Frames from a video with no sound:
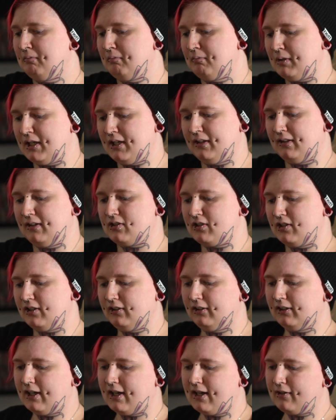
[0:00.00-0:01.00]
ping the
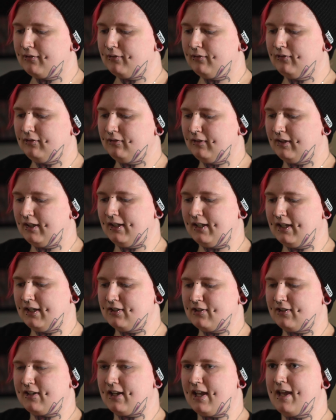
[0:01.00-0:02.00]
shield off, and then
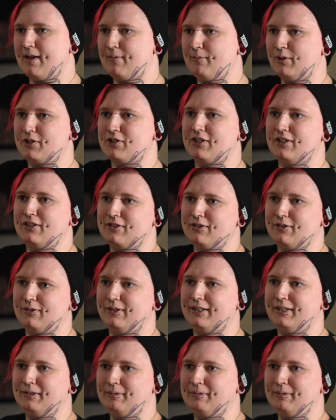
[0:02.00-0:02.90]
just ambush into it.